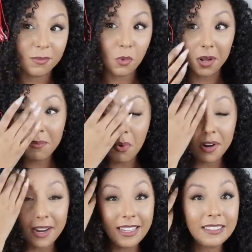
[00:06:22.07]
one
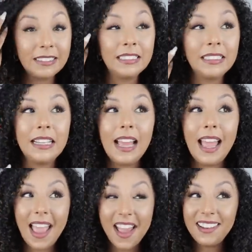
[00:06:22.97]
morning,
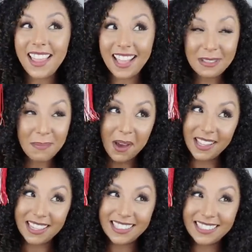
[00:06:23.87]
and that's about
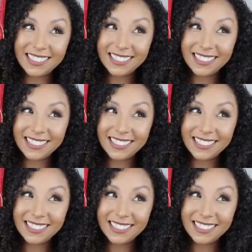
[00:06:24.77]
it.